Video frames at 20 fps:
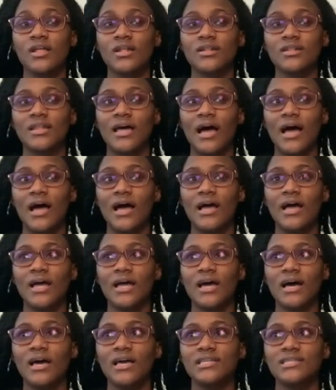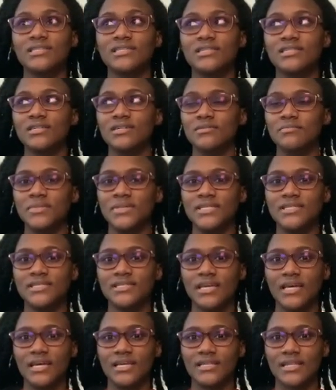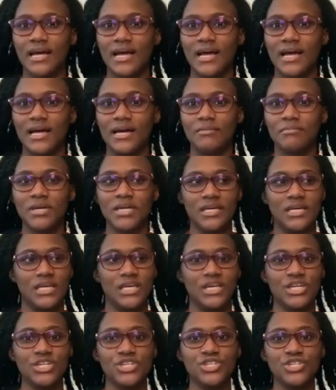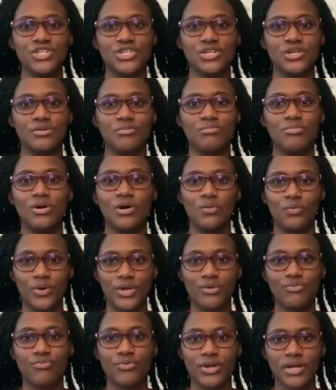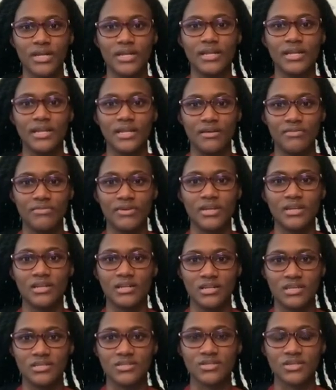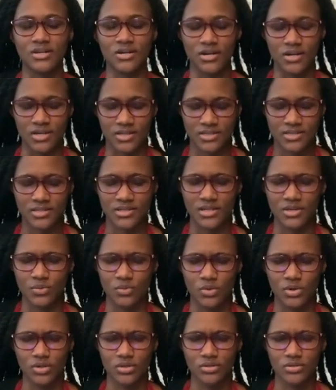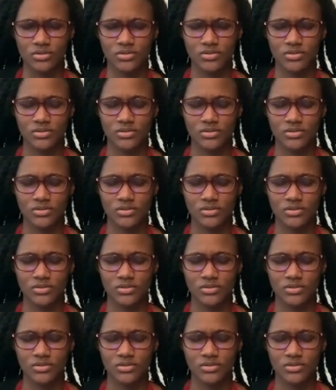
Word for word: that i'd still be saying that at my age but we really live in a disgusting world